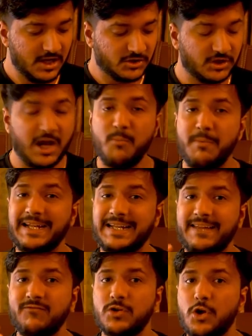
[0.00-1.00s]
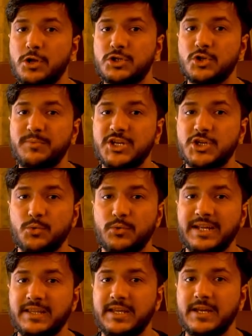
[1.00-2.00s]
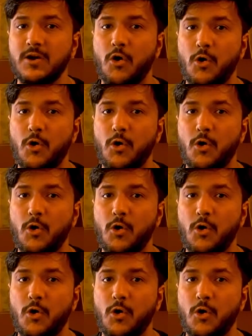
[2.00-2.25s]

So now my team would also be showing the